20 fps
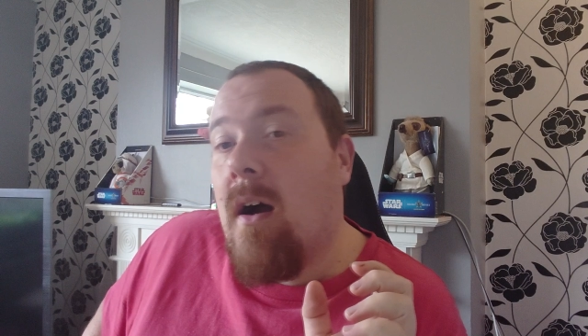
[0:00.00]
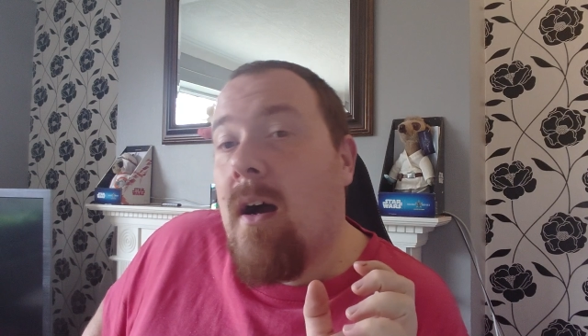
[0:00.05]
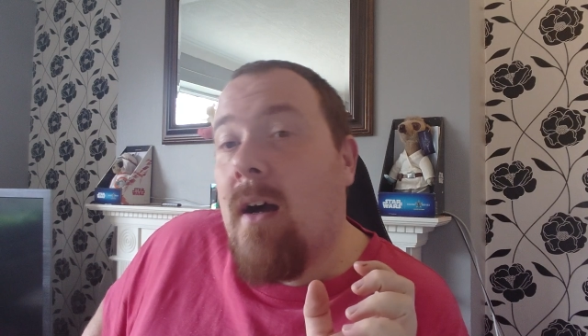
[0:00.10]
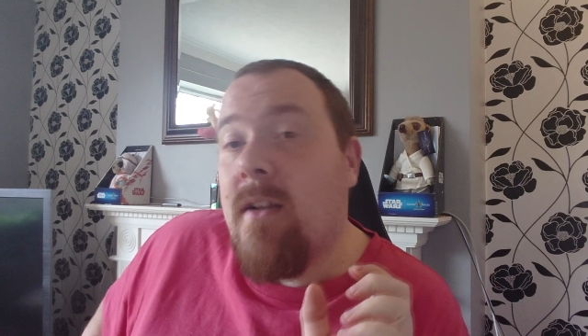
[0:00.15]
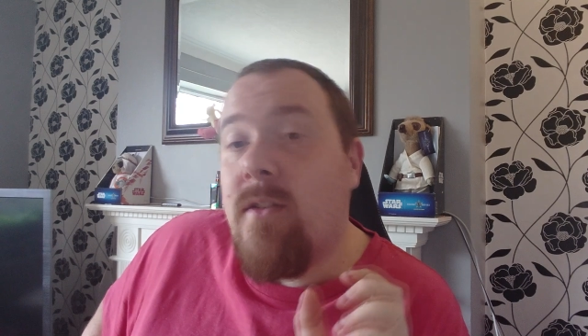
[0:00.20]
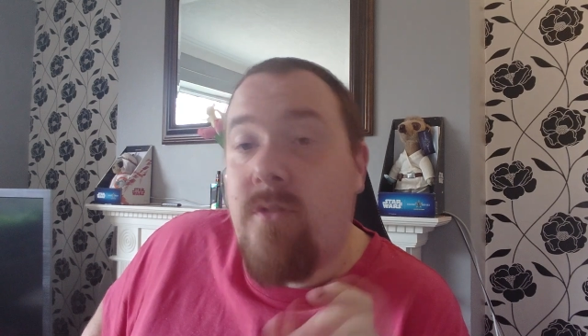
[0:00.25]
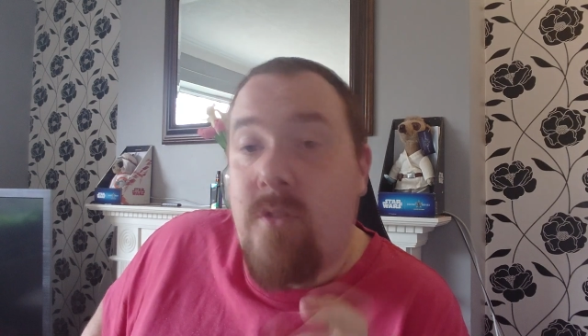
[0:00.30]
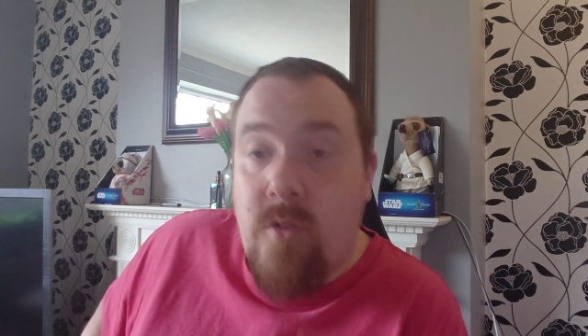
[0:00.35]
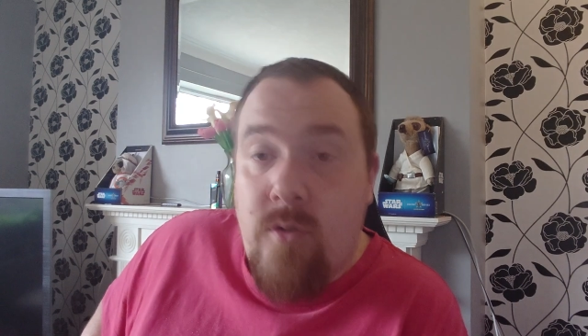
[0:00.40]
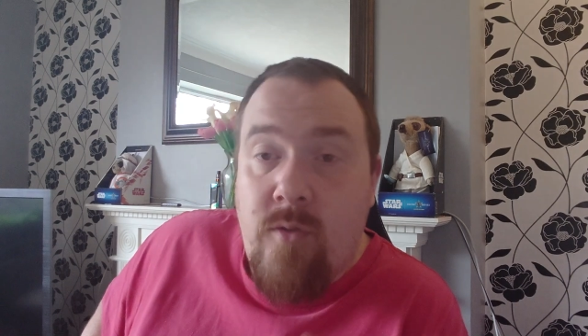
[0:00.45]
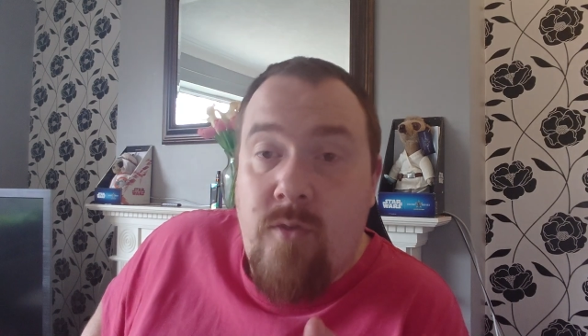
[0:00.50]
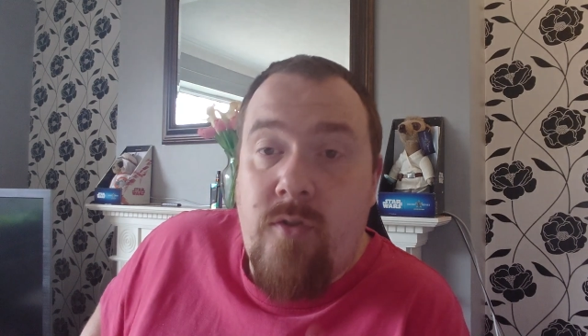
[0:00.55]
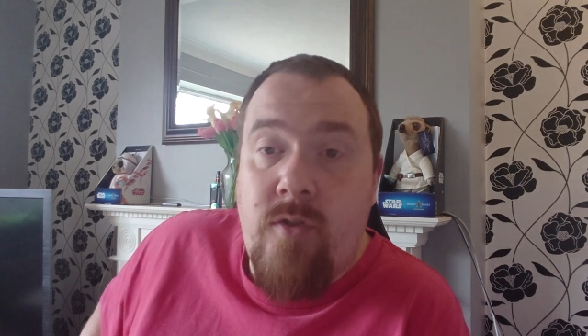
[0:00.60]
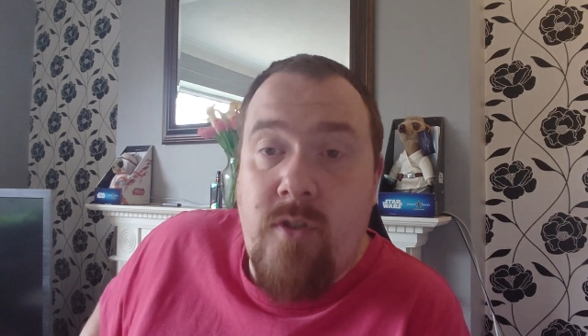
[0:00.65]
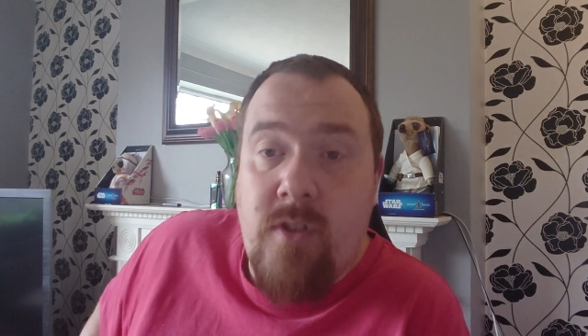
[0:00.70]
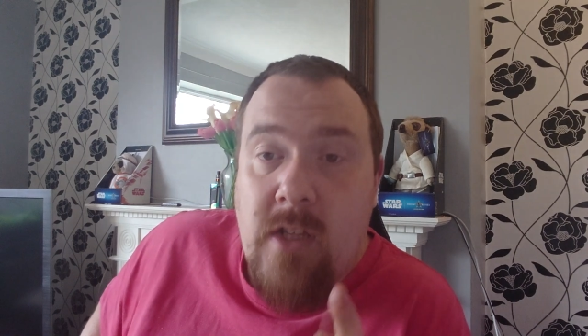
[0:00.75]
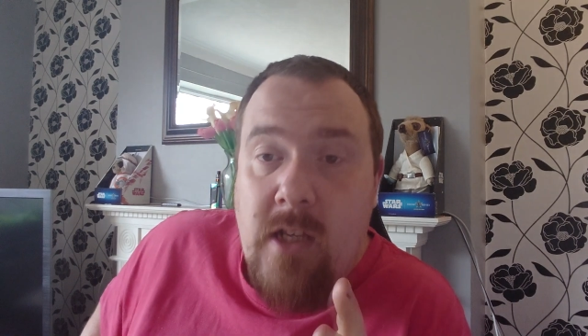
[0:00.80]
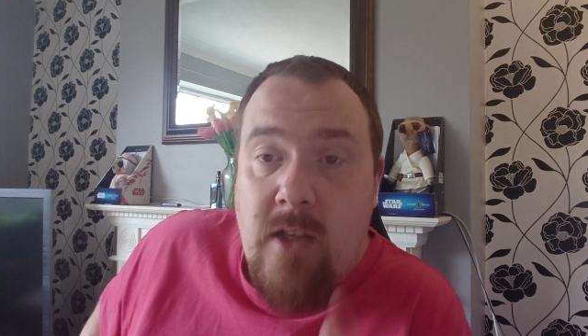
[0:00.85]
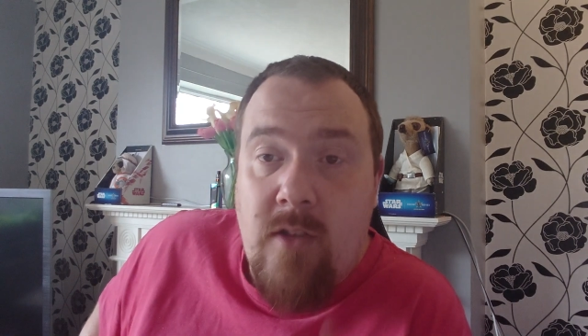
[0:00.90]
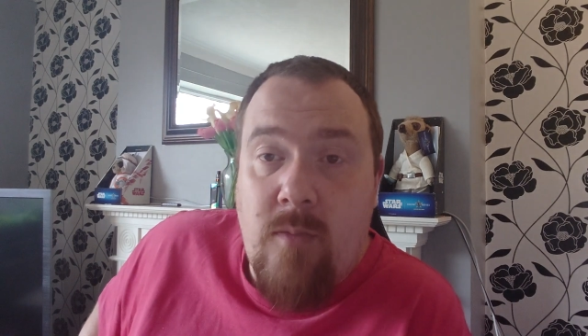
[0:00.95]
I do
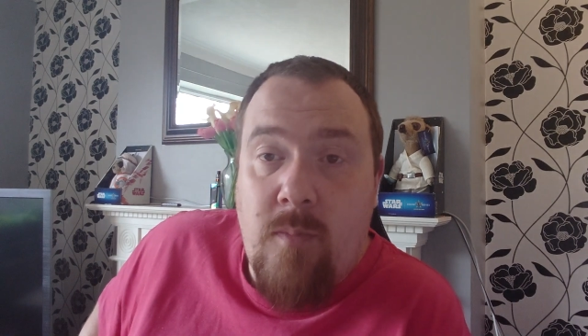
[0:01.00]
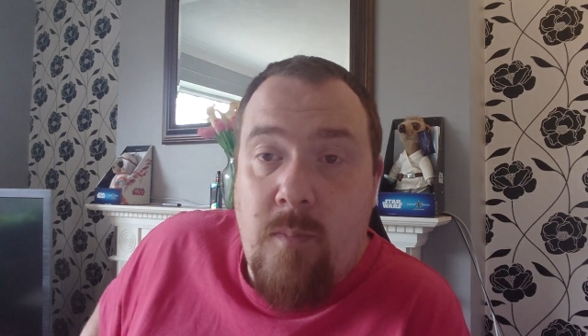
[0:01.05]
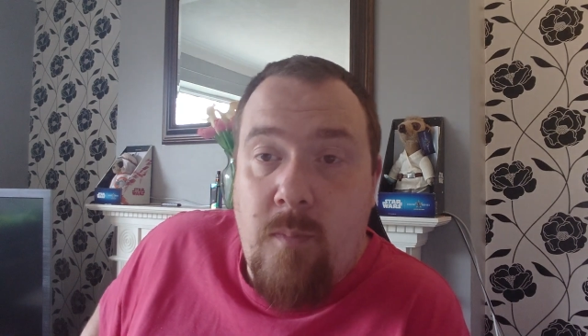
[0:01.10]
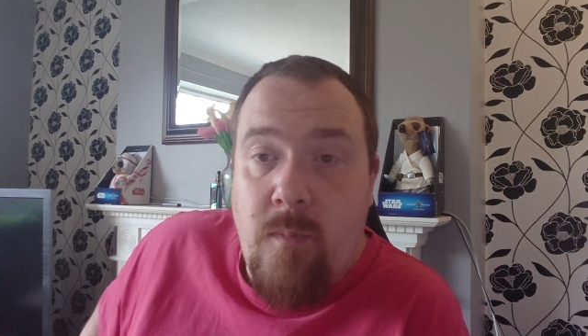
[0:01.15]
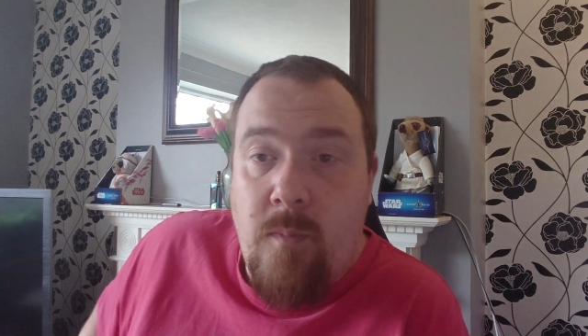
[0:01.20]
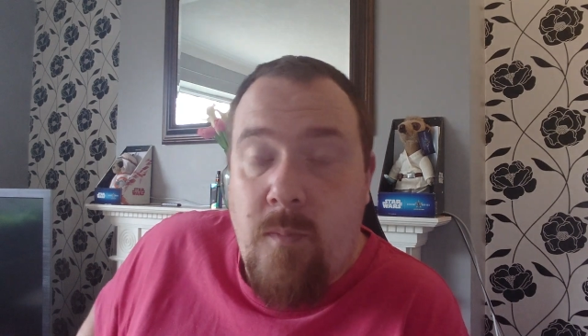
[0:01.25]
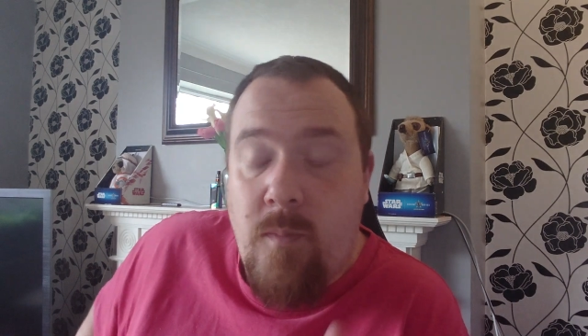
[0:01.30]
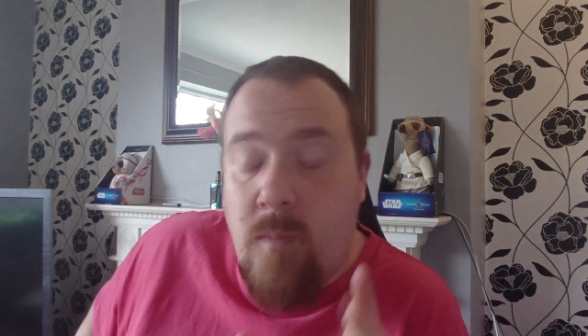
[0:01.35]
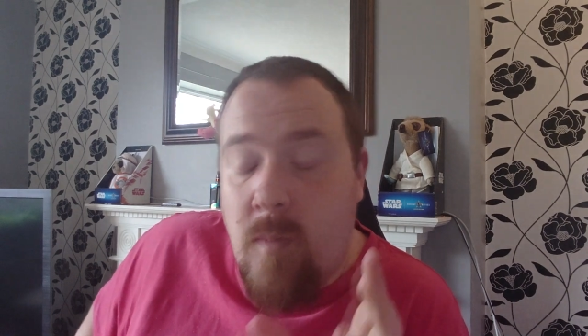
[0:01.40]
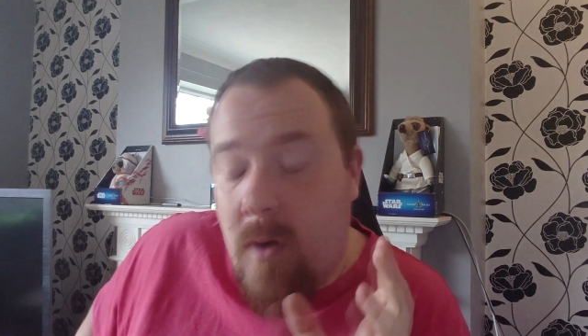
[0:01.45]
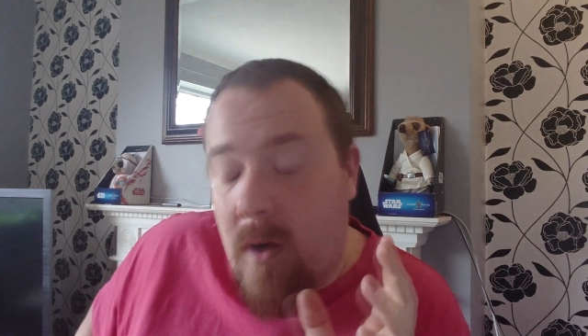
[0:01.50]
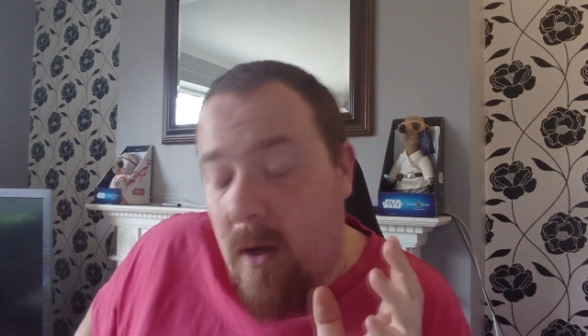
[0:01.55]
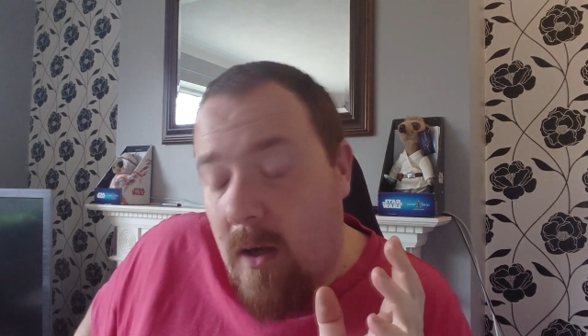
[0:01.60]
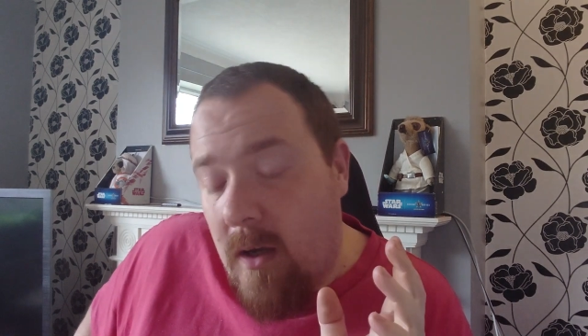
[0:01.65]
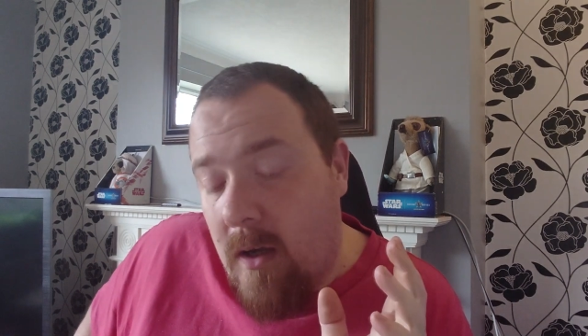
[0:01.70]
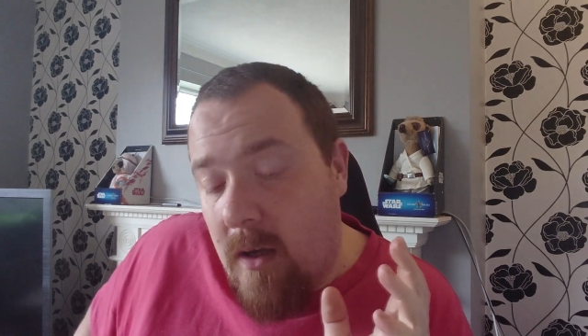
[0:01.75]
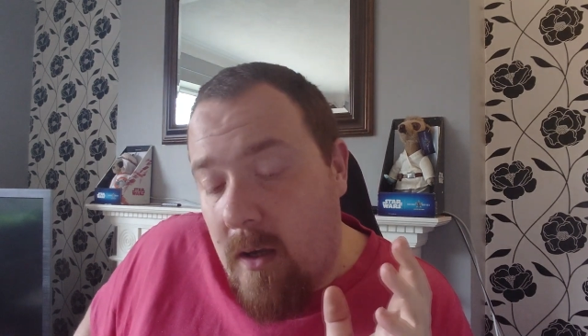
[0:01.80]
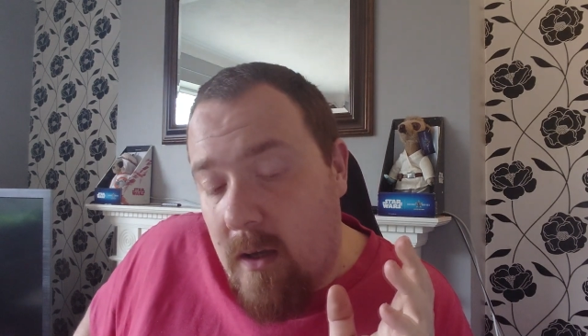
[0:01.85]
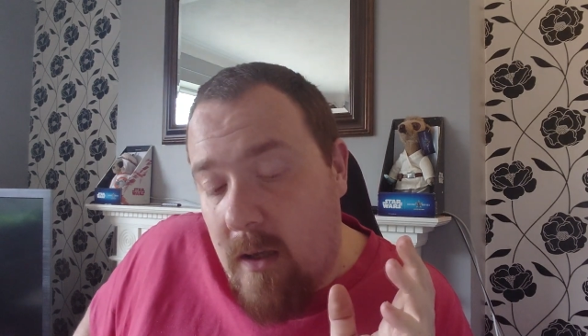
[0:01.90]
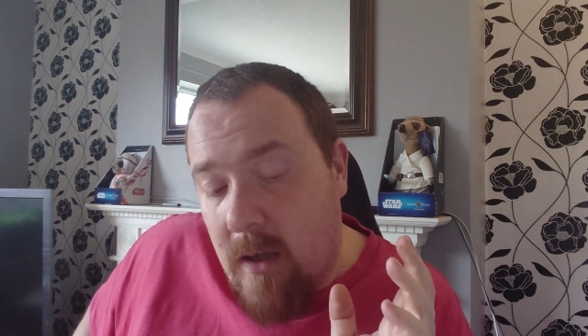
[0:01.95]
suggest,
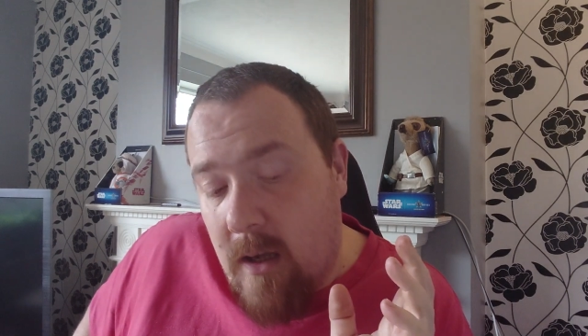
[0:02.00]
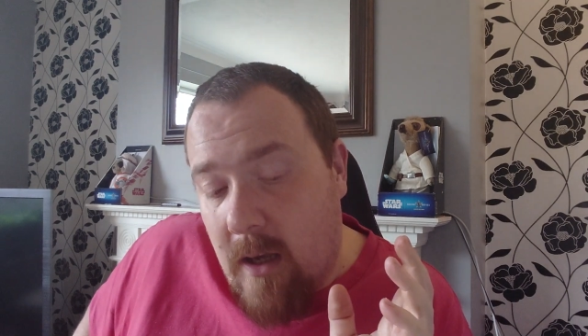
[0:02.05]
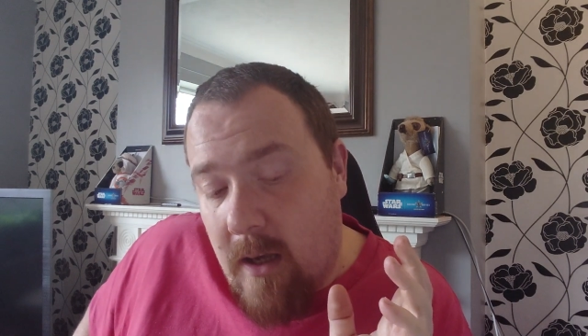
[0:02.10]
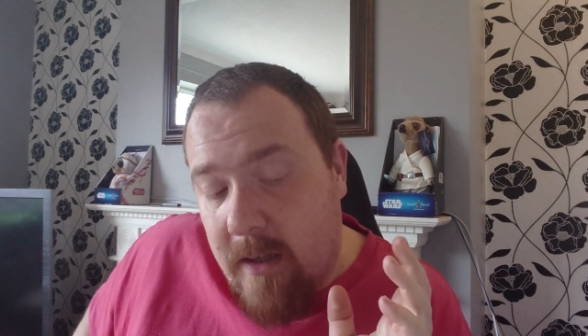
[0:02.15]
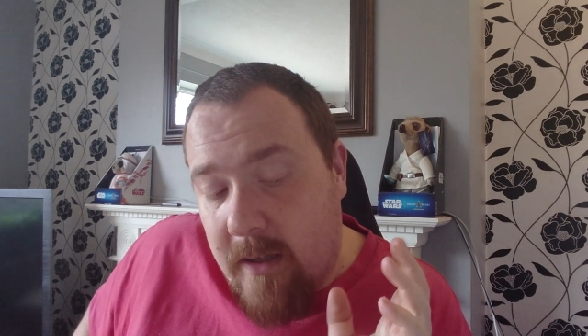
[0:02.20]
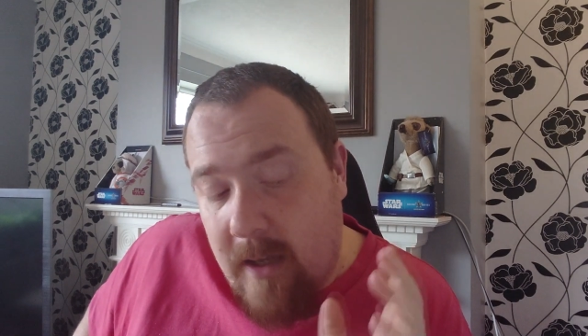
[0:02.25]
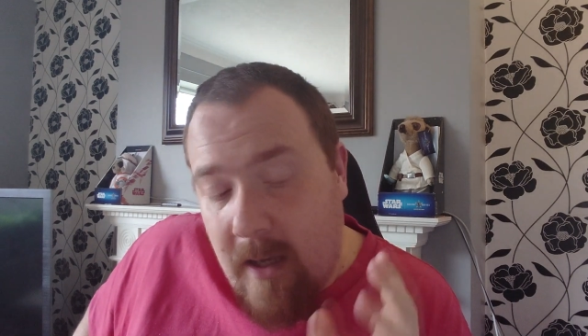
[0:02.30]
I